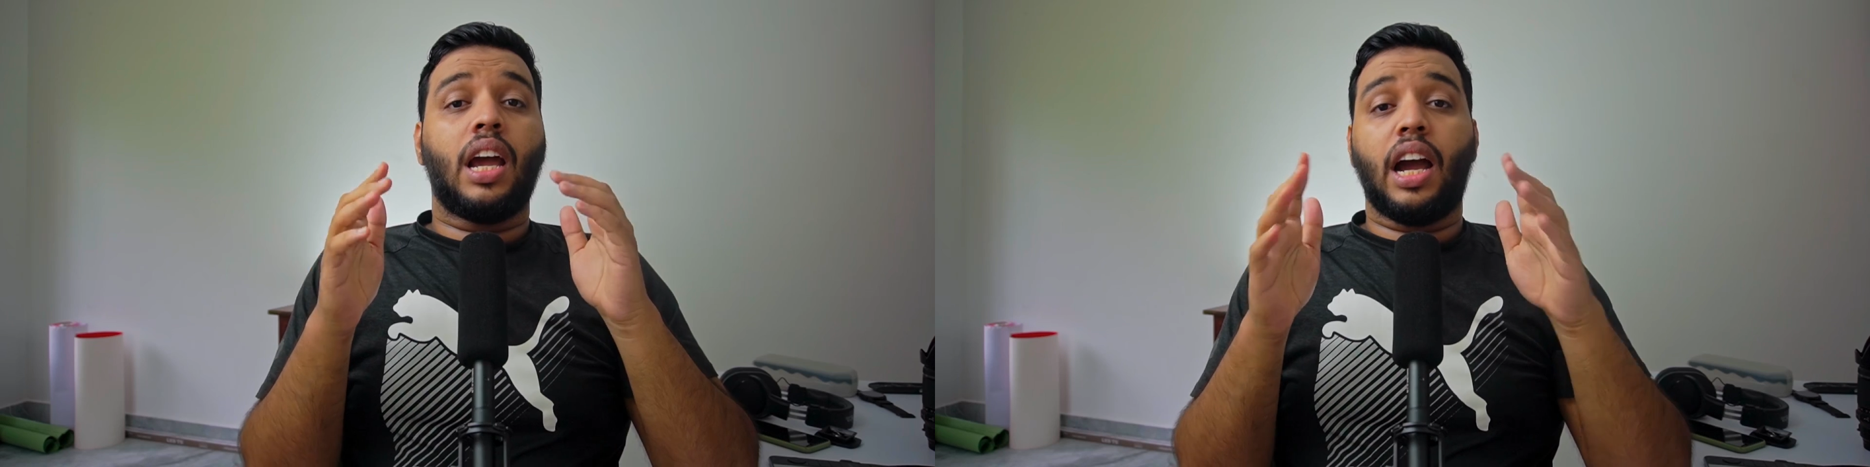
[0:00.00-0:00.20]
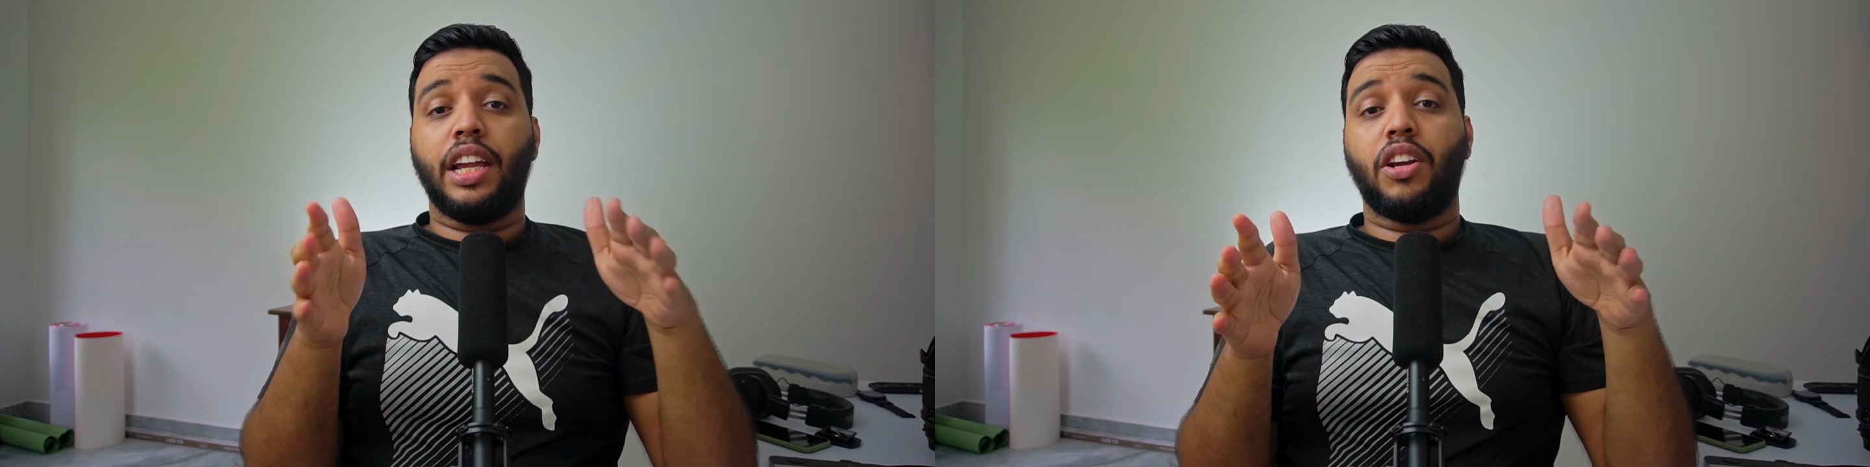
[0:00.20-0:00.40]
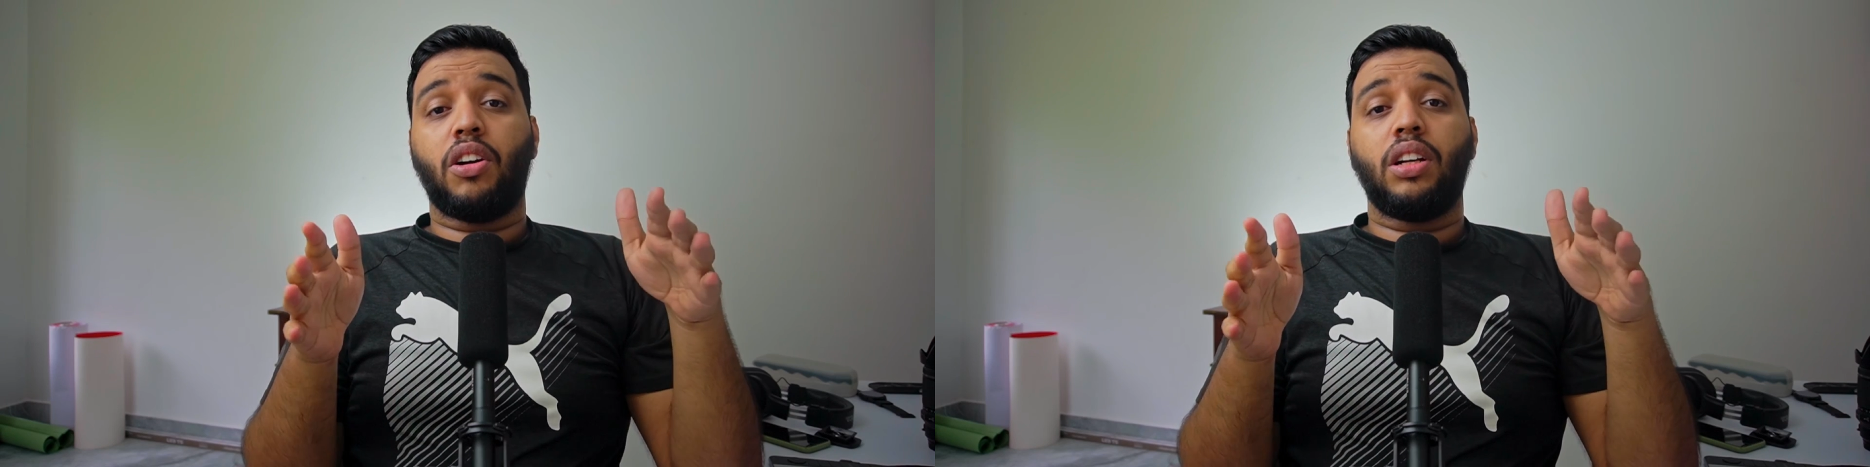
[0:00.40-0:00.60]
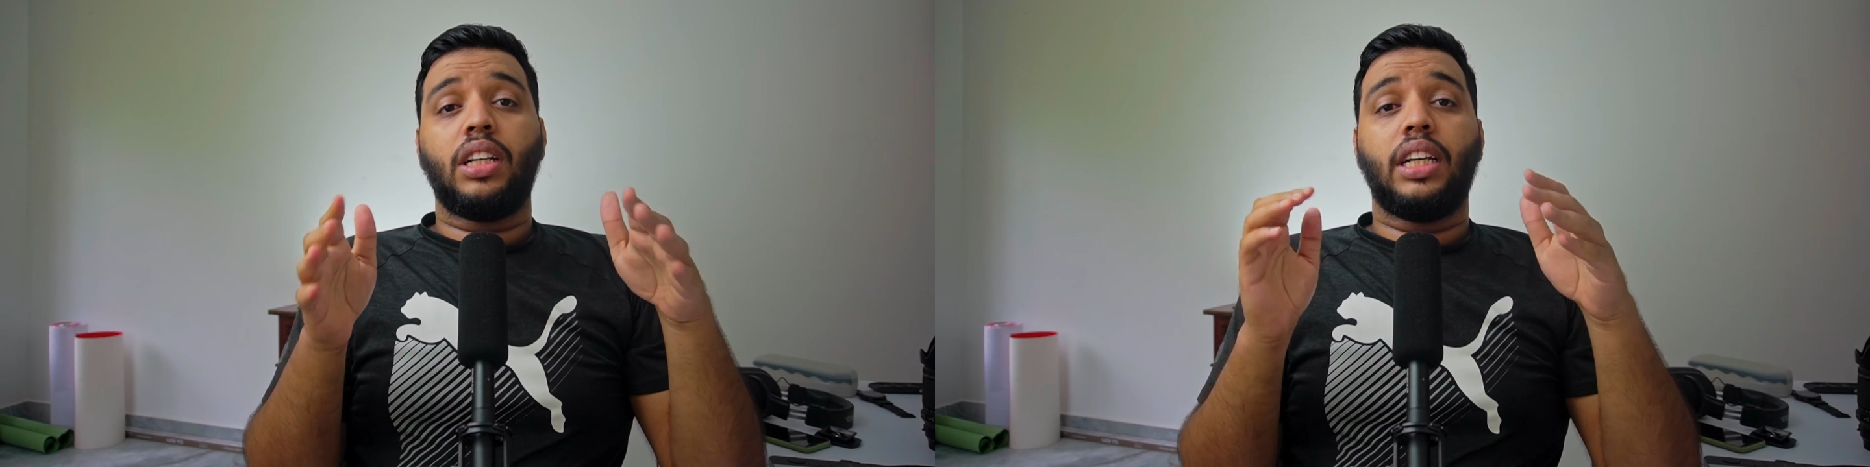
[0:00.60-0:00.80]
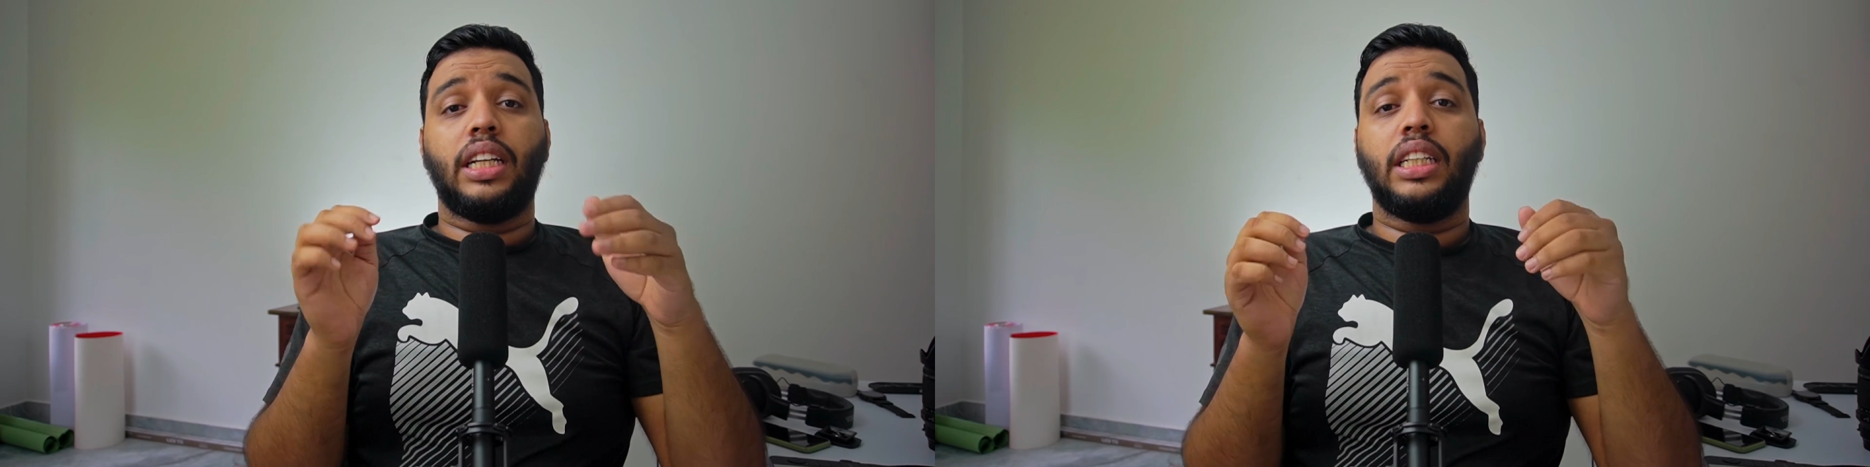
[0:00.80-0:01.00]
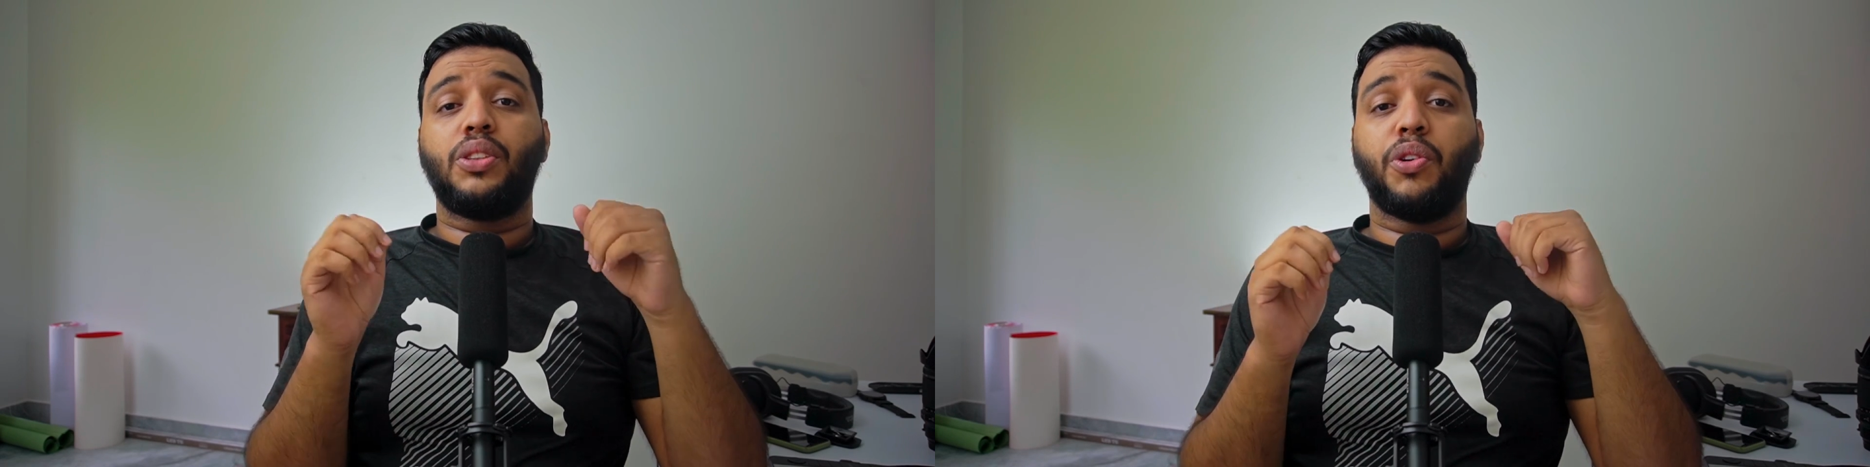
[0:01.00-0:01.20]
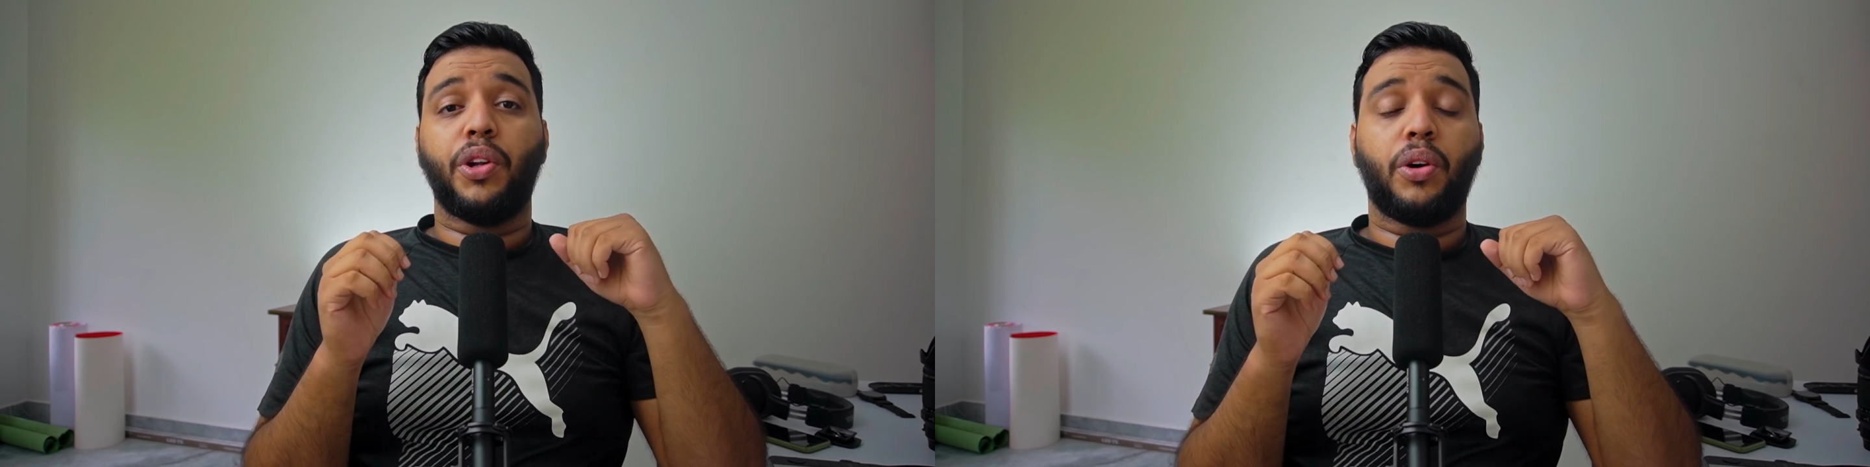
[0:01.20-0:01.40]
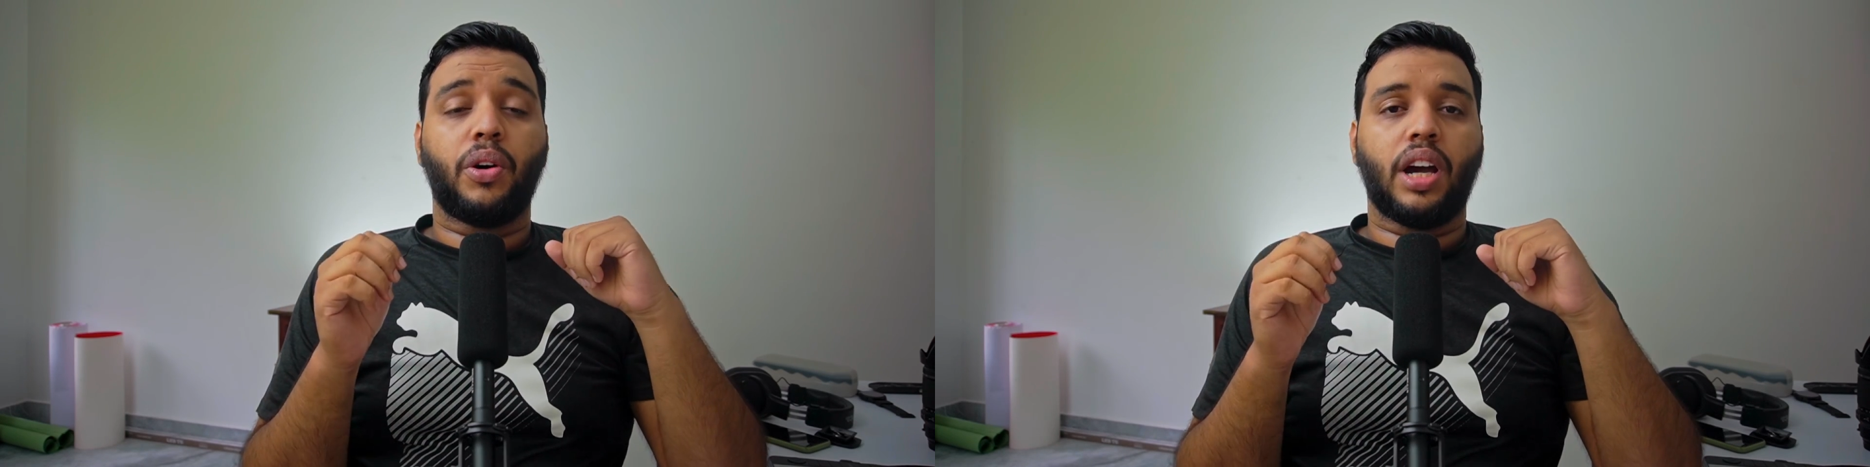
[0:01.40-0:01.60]
Hi all, in this
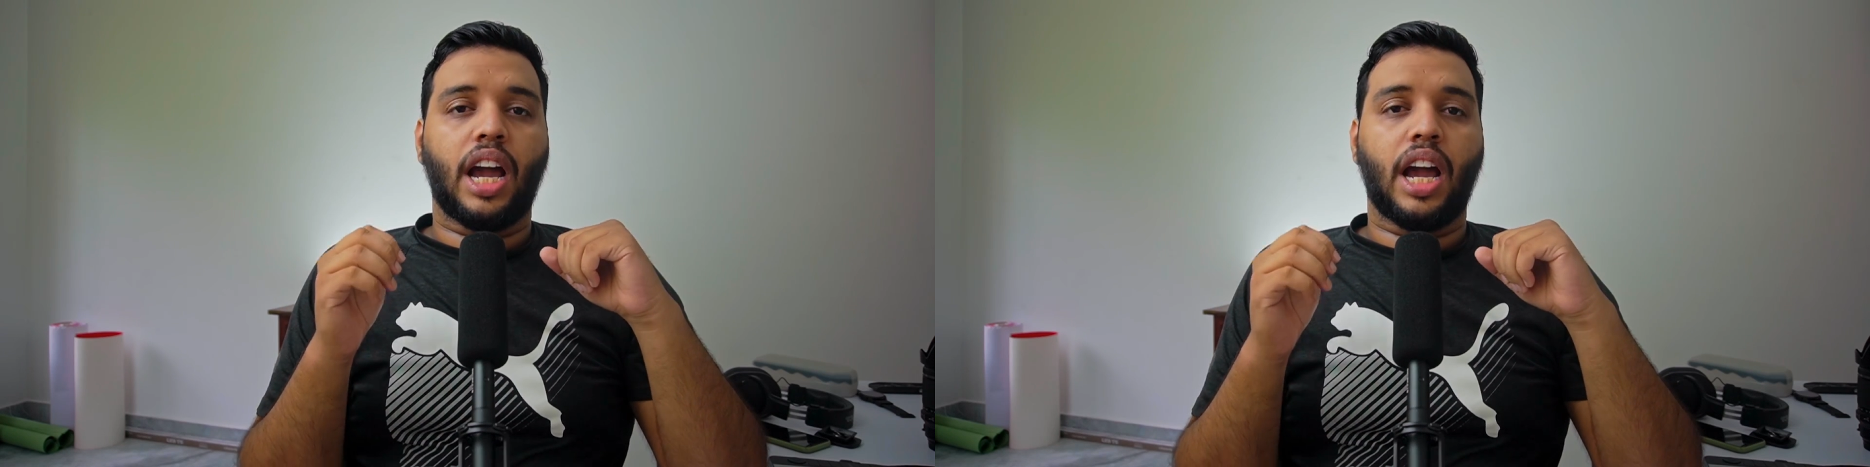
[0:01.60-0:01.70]
video